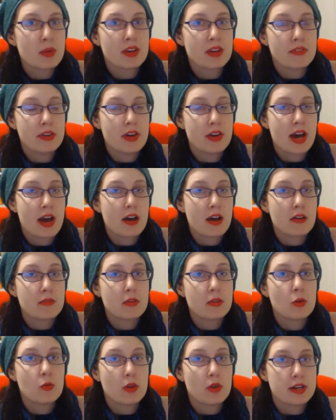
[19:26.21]
But if you have
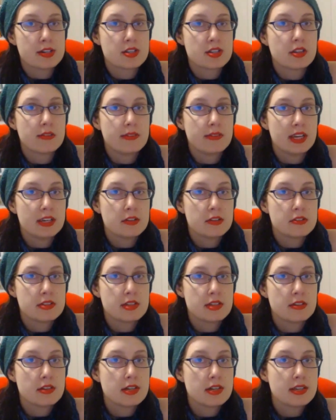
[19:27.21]
watched the video
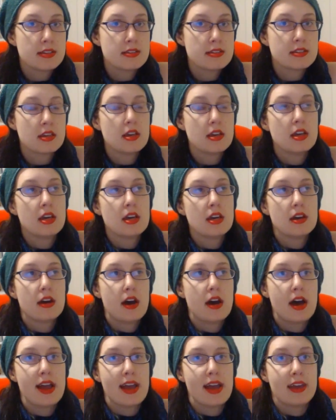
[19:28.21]
series,
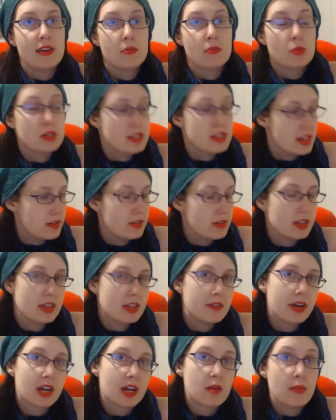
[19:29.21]
I would
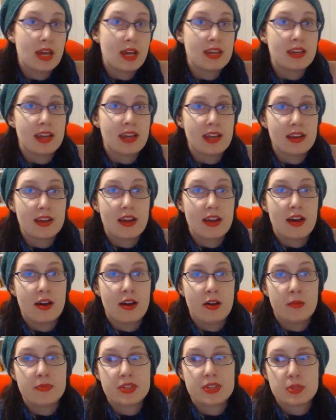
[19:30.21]
definitely recommend it,
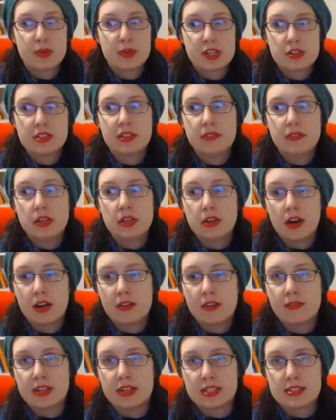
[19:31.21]
especially if you got
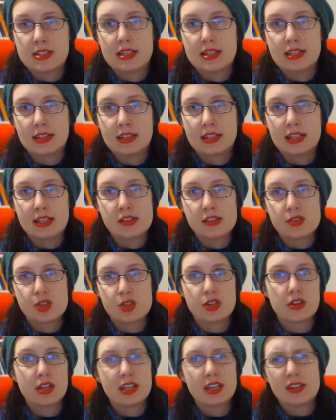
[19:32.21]
invested in Lydia's
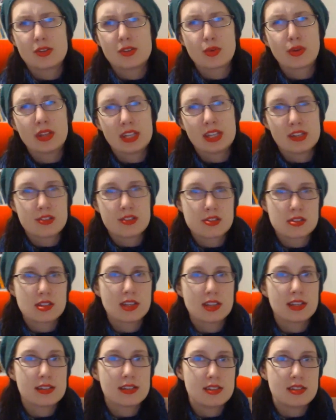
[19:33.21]
journey. It's really
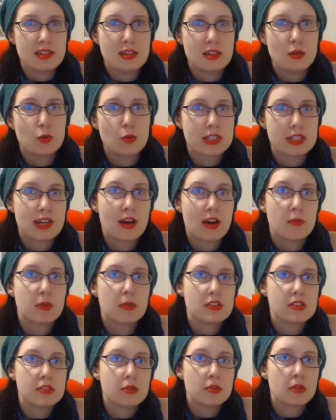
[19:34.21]
interesting to see what's
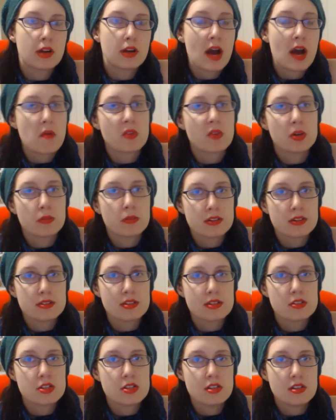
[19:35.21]
happening to her
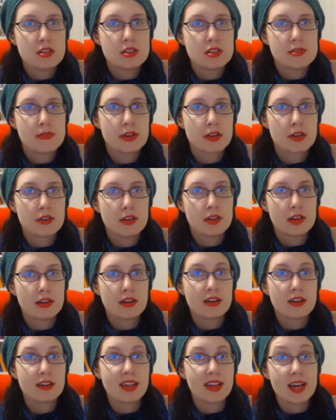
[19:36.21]
afterwards as she's
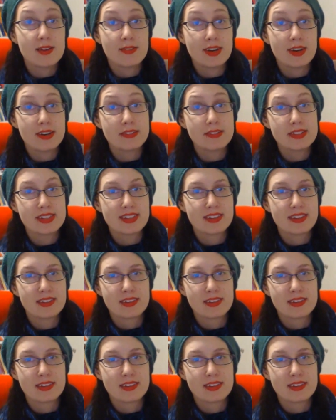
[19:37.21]
figuring her life out.